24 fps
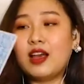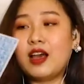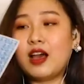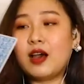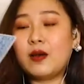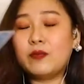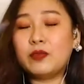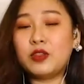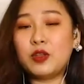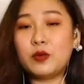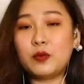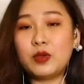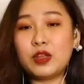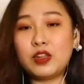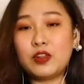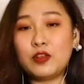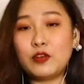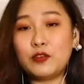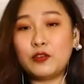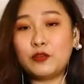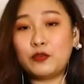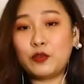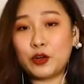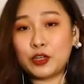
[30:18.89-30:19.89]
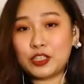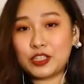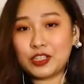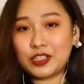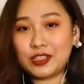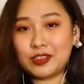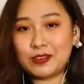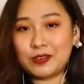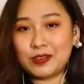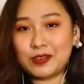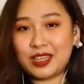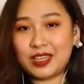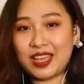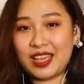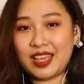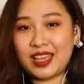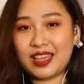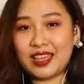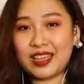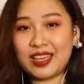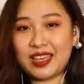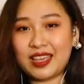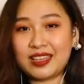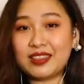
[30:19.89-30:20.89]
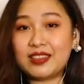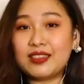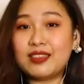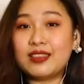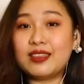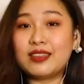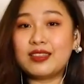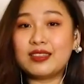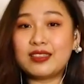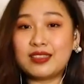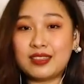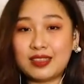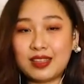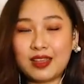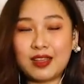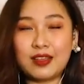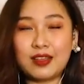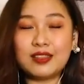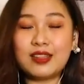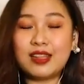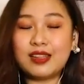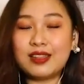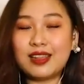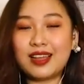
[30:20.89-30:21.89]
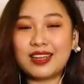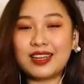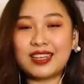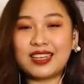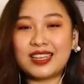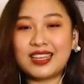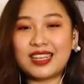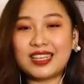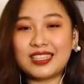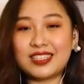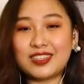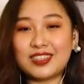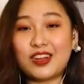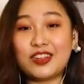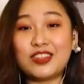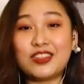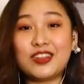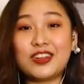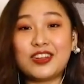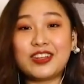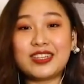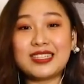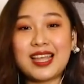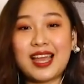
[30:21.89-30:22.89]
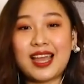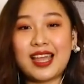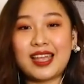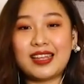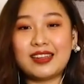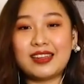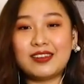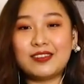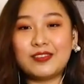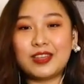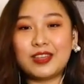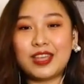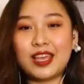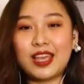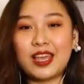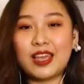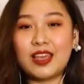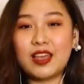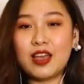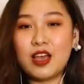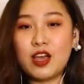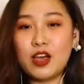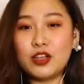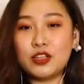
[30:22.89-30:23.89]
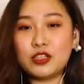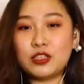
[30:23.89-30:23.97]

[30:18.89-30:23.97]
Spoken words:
The Wheel of Fortune, okay, the luck is on your side, okay?